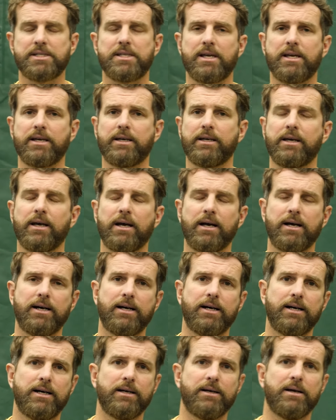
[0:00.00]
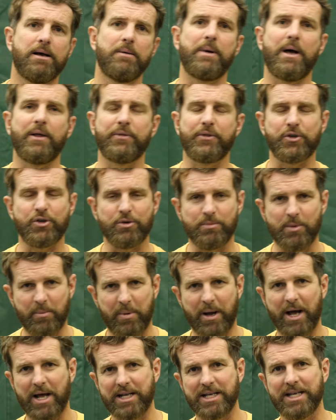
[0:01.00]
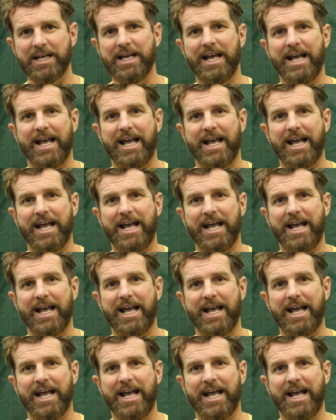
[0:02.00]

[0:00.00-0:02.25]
thing about the human body.